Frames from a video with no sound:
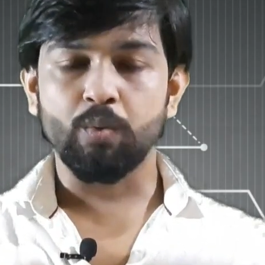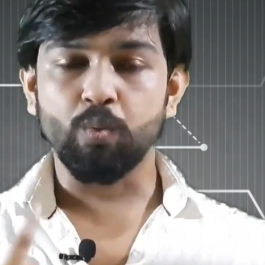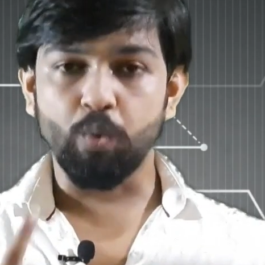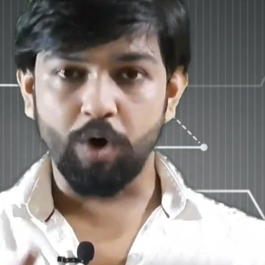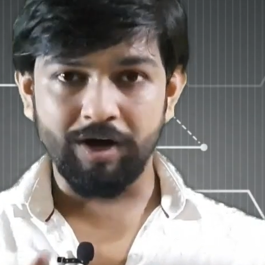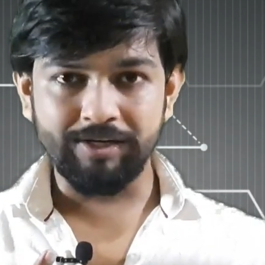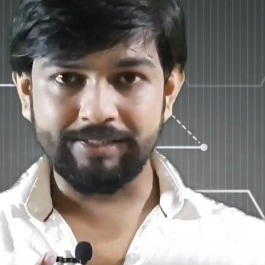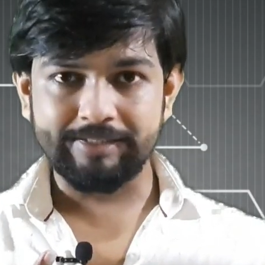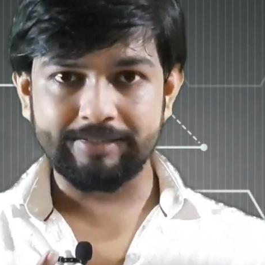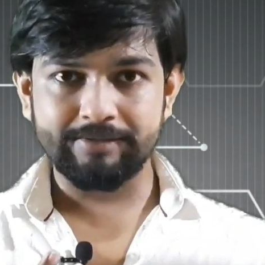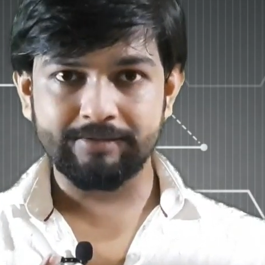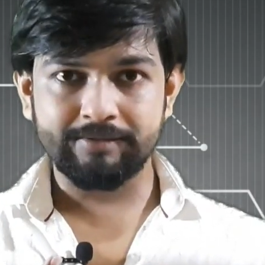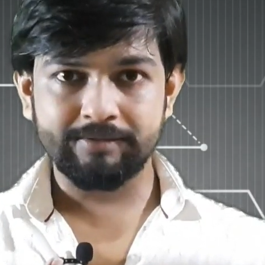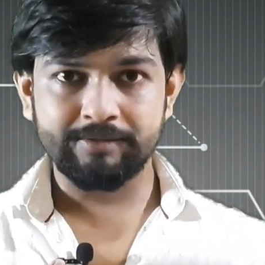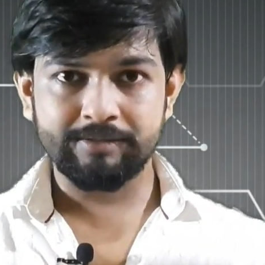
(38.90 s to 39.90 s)
what,
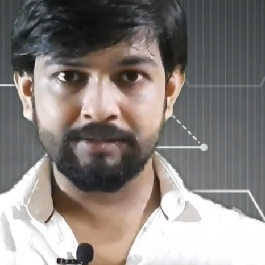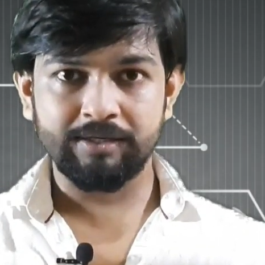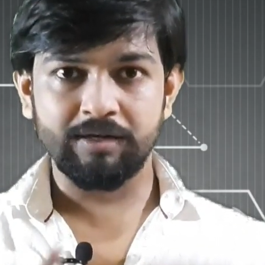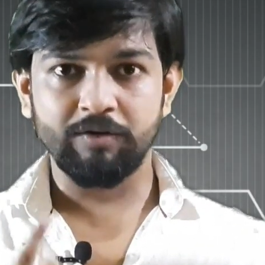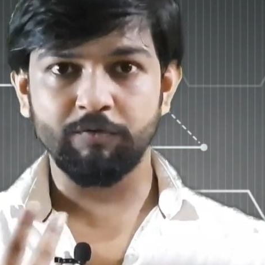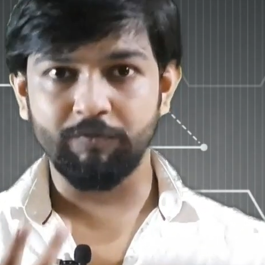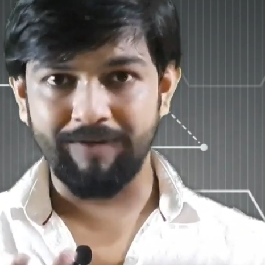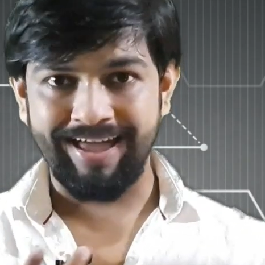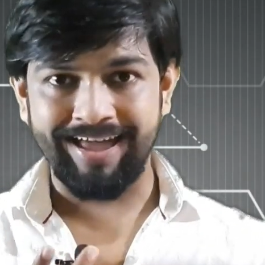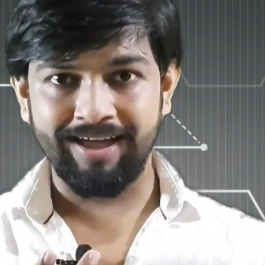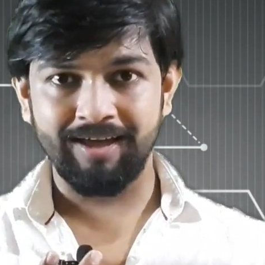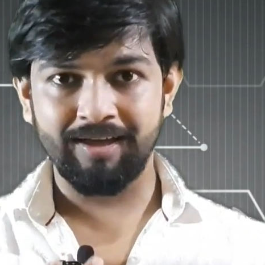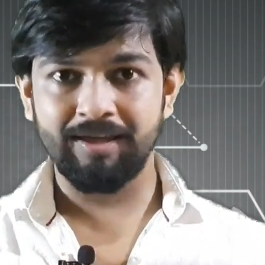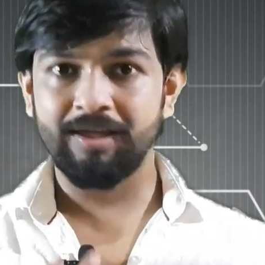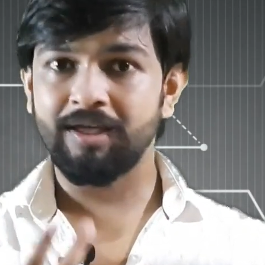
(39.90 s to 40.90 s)

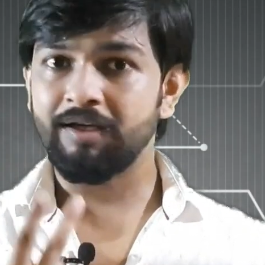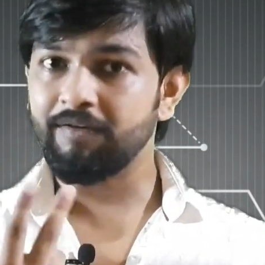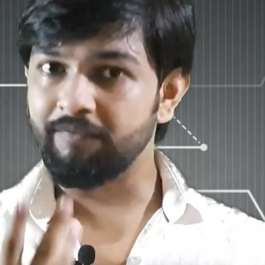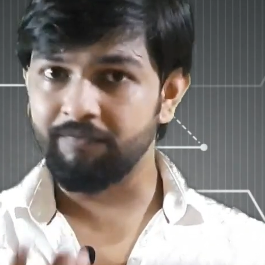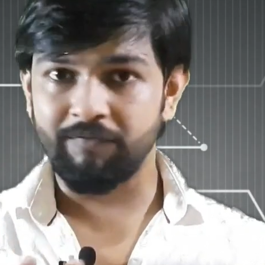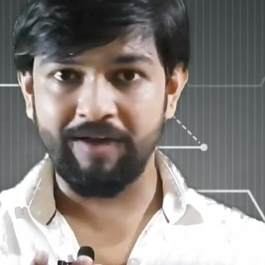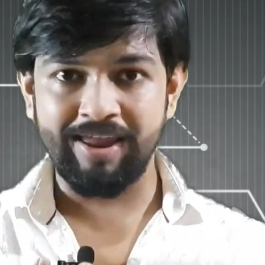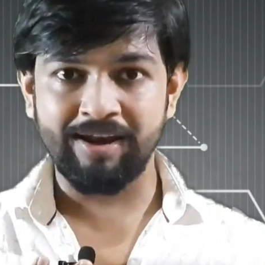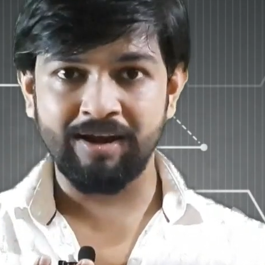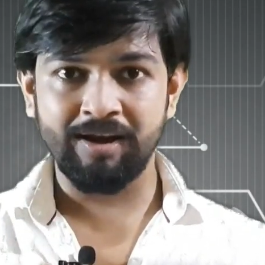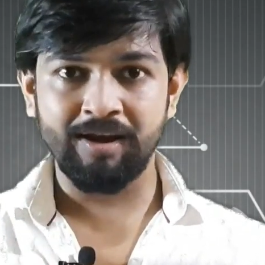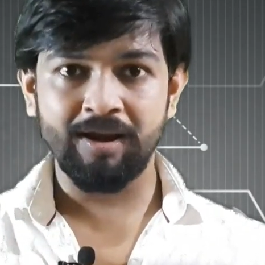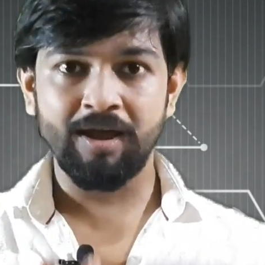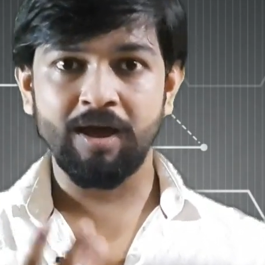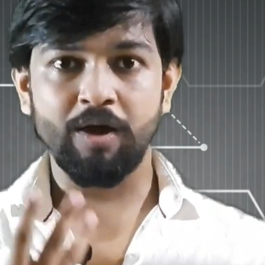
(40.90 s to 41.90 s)
where,
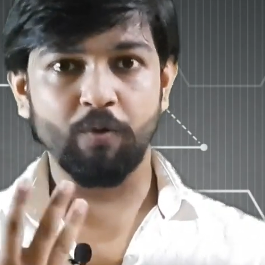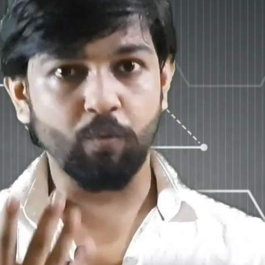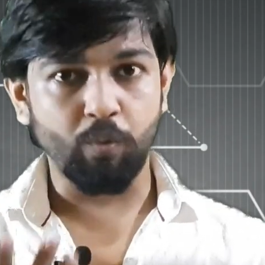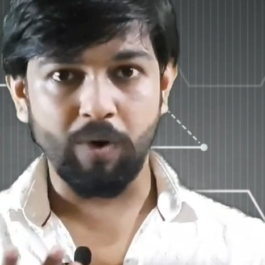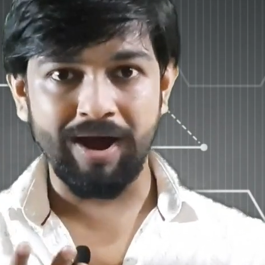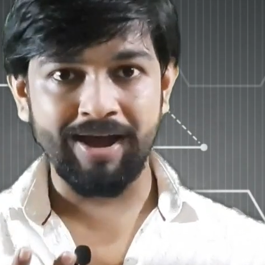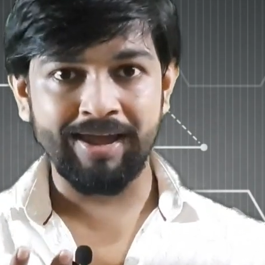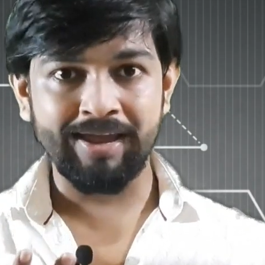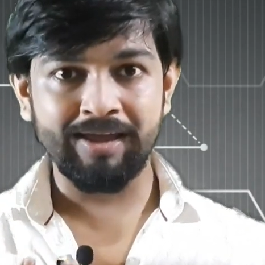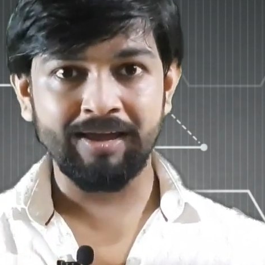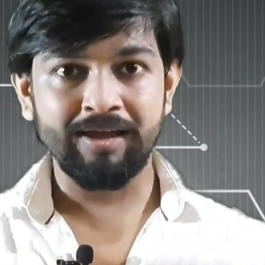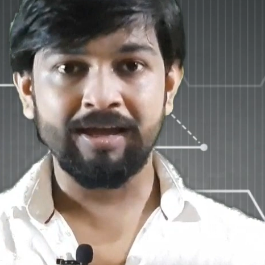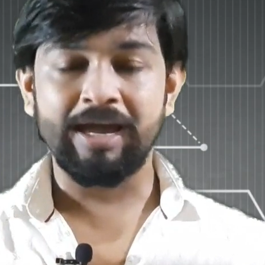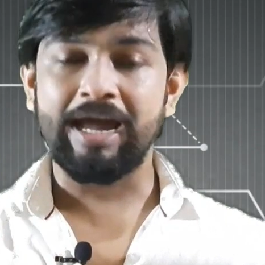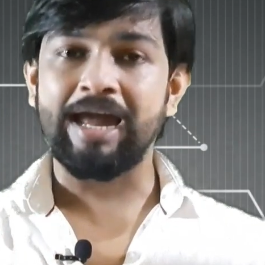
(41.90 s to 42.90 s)
when, why
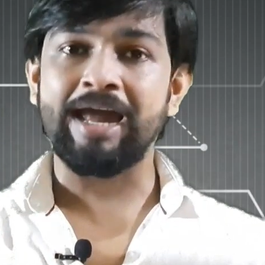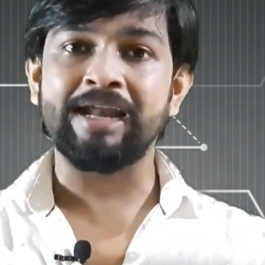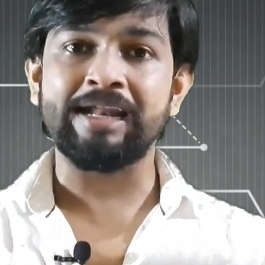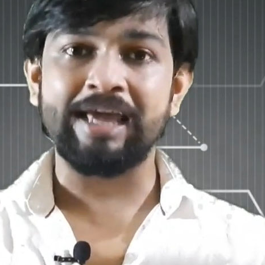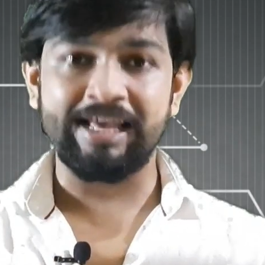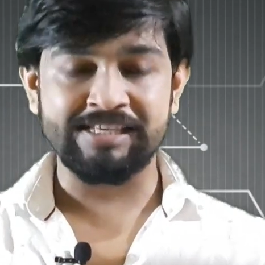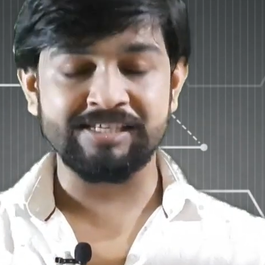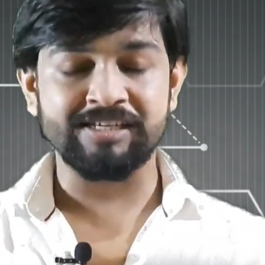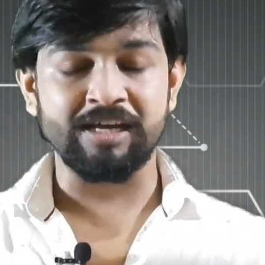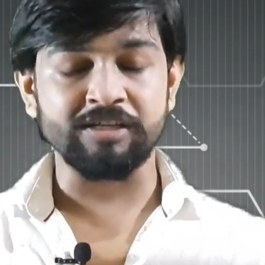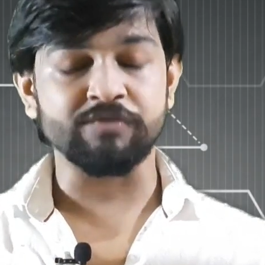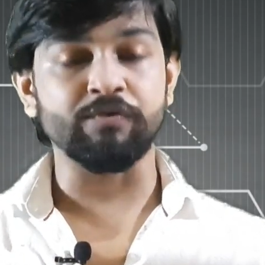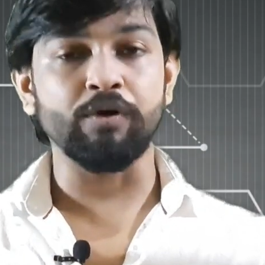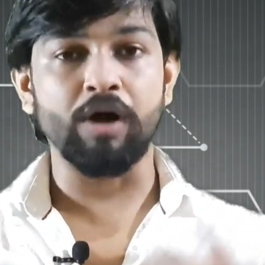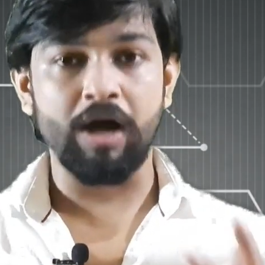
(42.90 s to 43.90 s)
and H
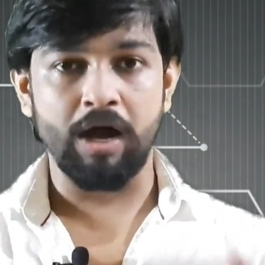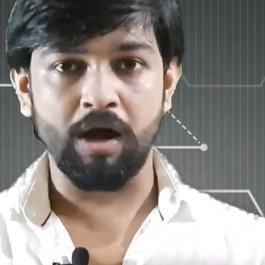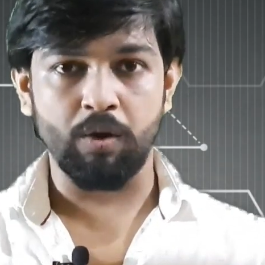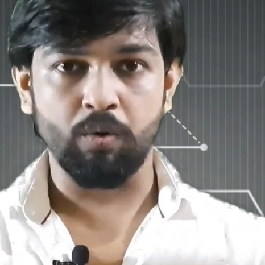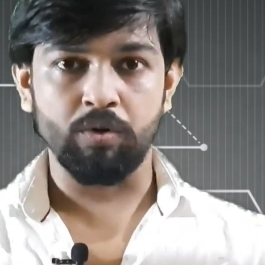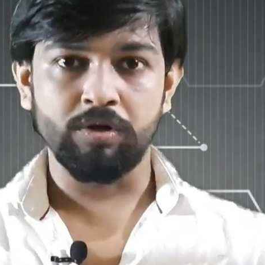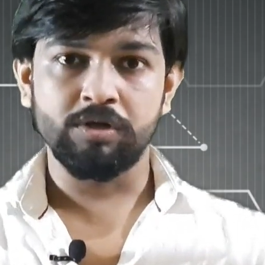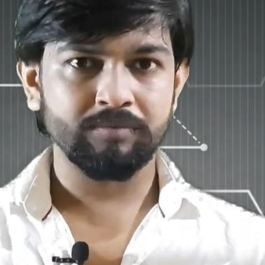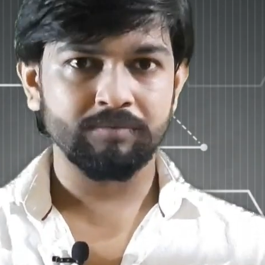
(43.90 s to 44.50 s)
stands for how.